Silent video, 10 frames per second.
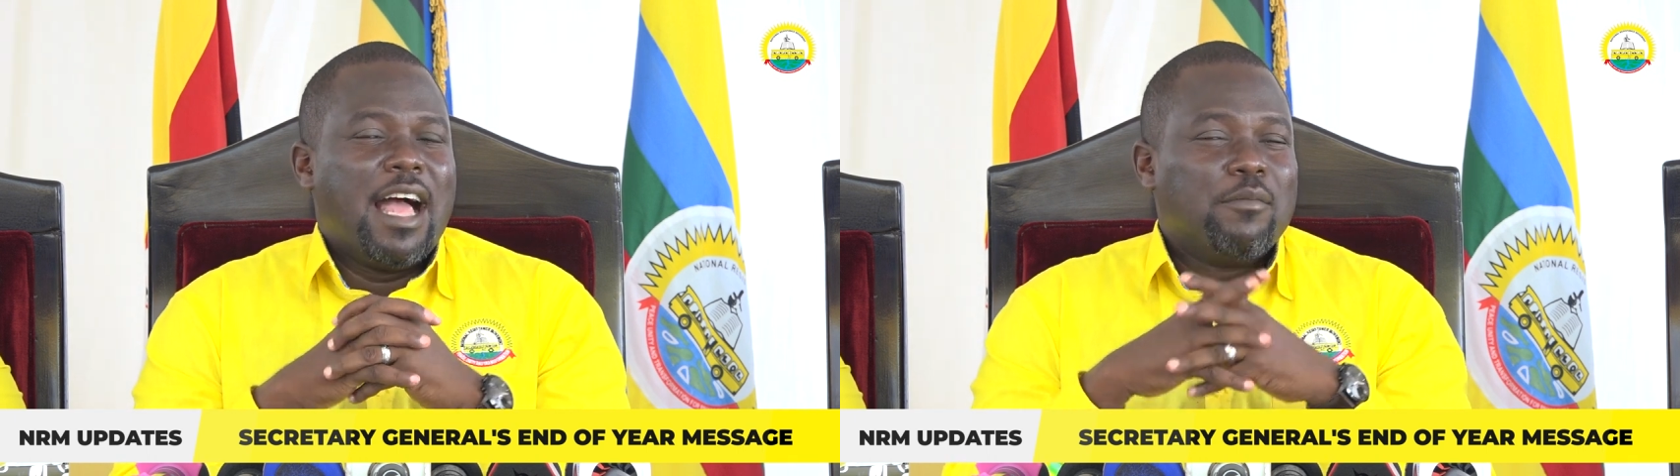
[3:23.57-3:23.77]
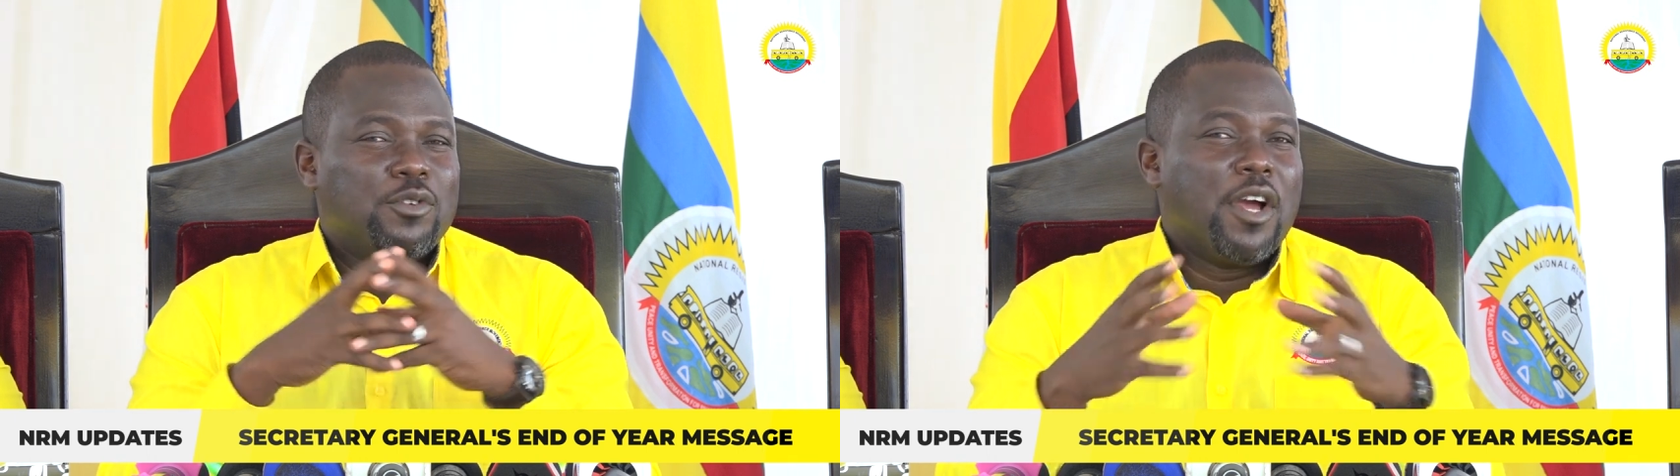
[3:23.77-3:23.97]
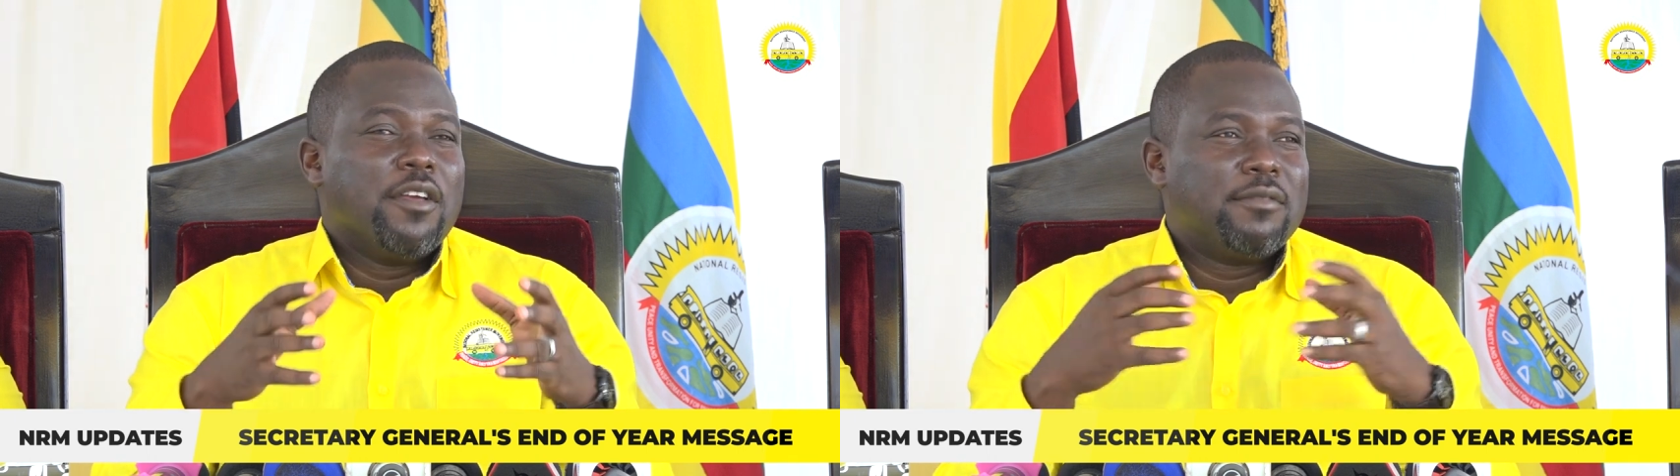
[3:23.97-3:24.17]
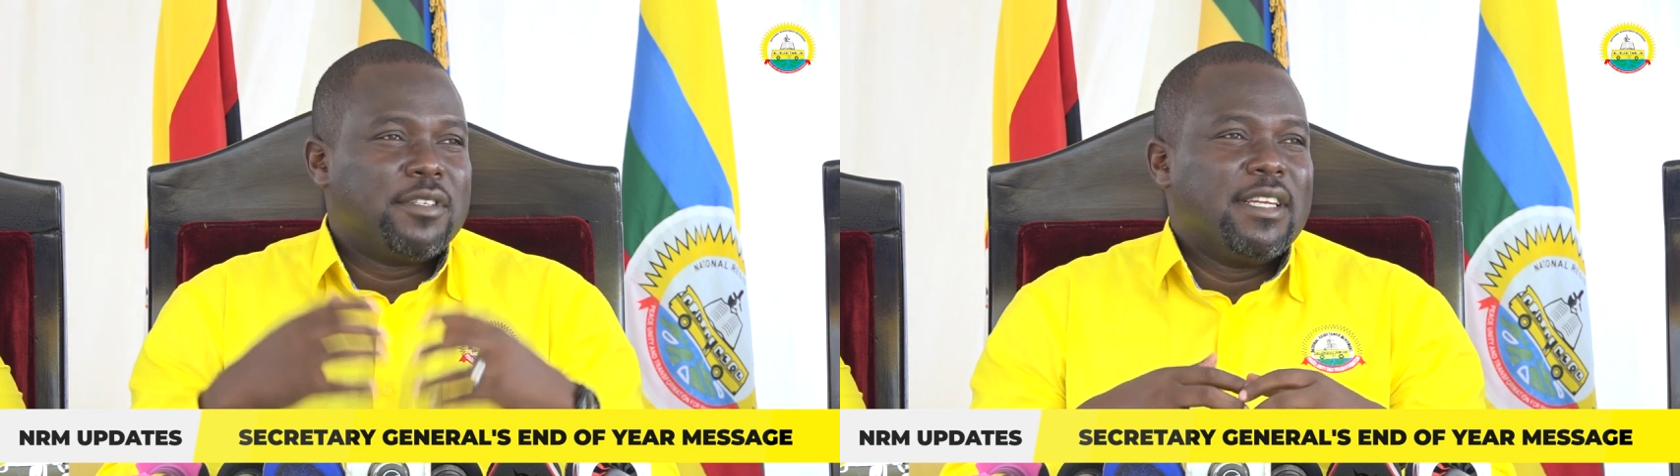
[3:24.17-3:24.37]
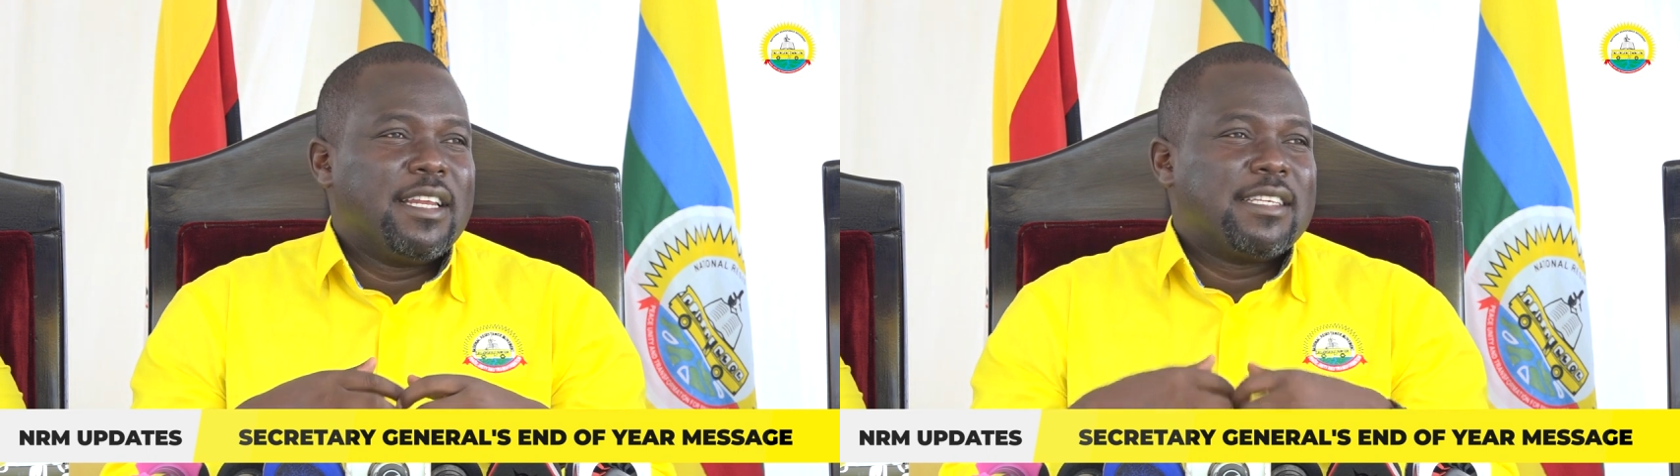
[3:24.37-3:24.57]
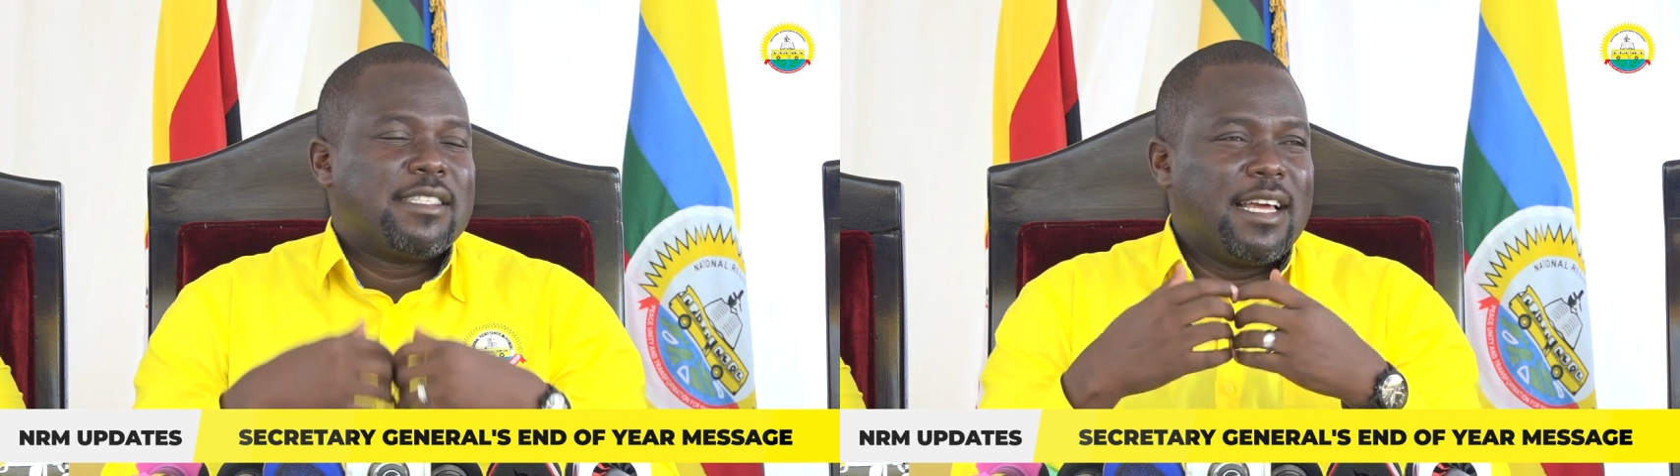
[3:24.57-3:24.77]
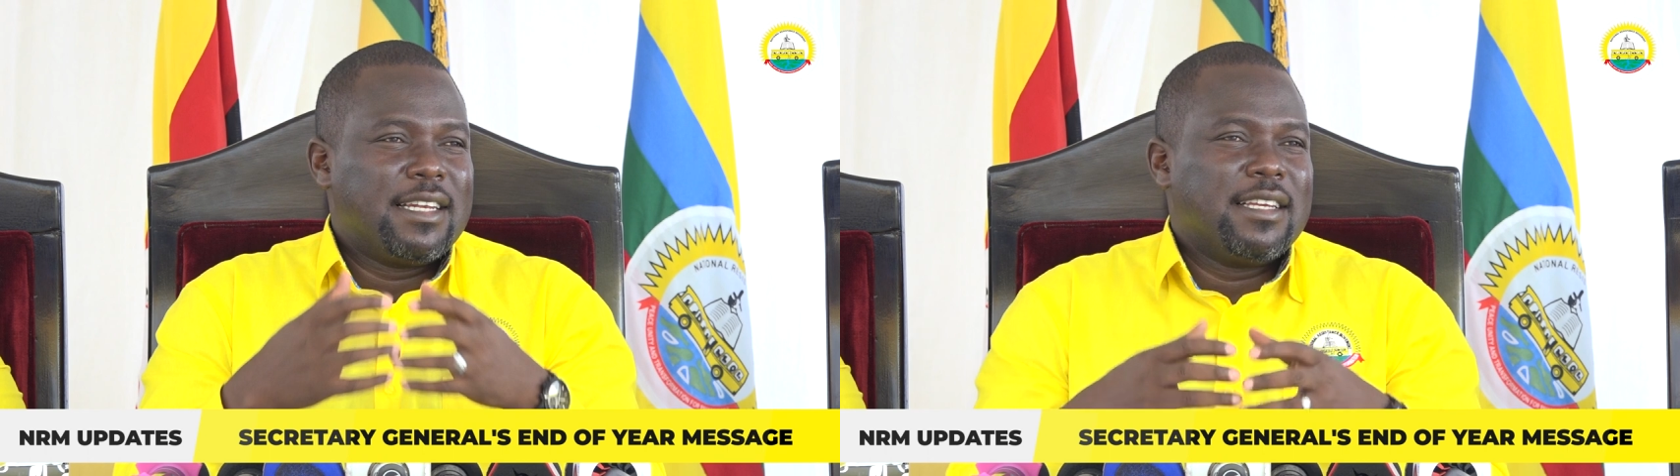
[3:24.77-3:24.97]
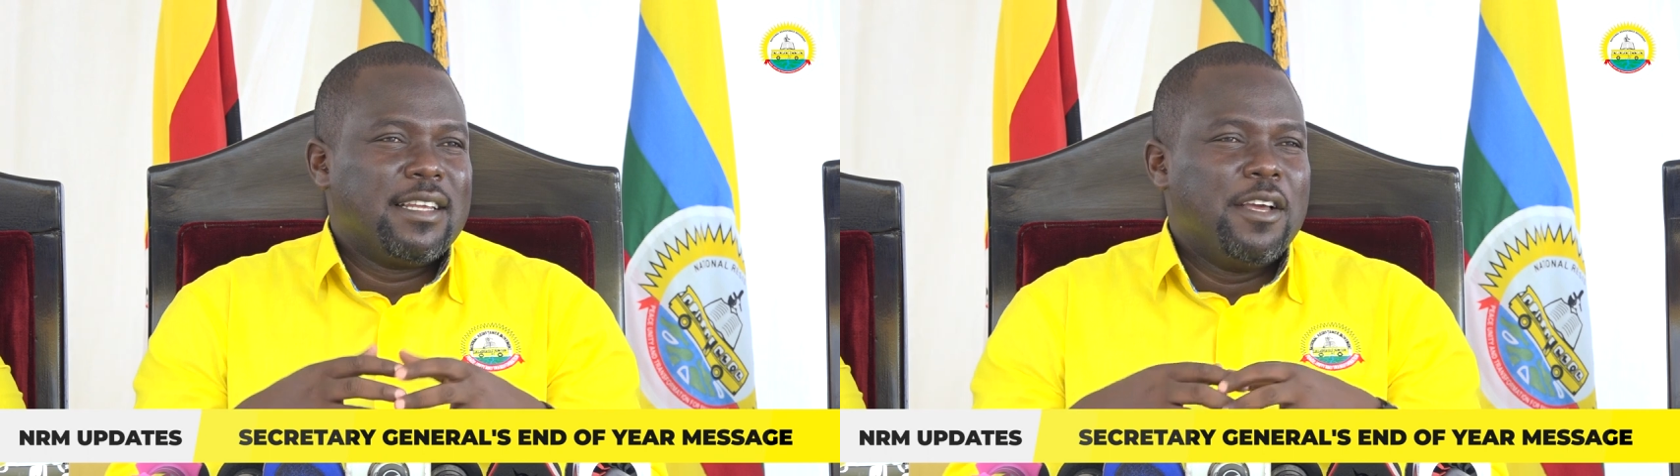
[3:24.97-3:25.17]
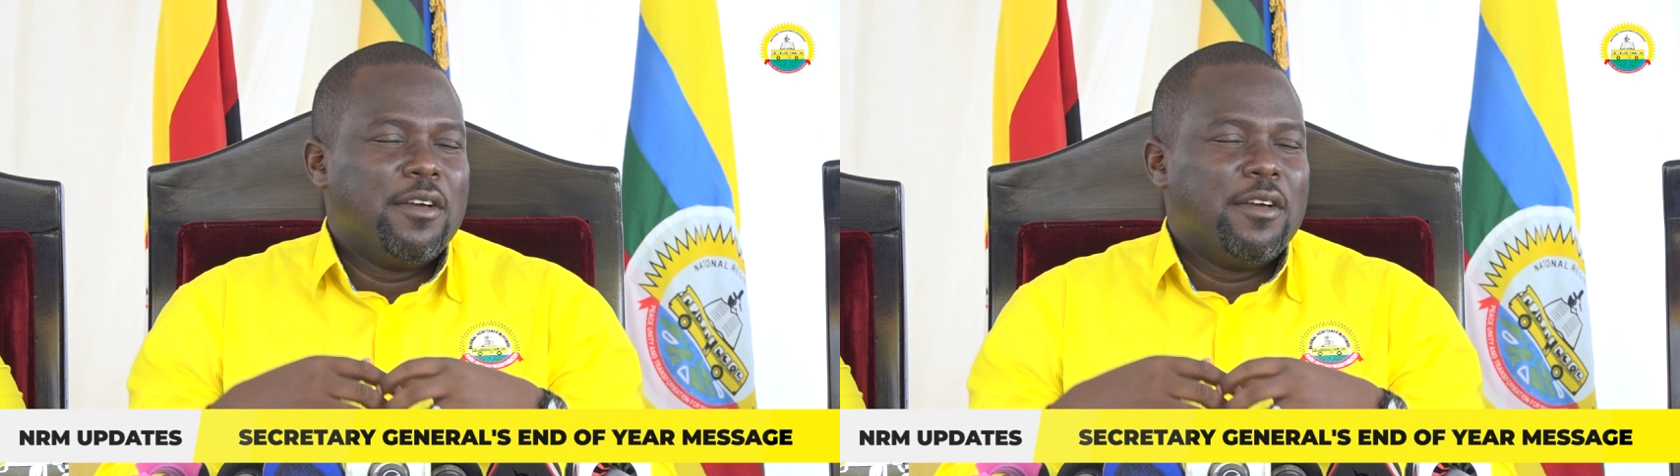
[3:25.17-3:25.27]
I'm sure you have seen it has started.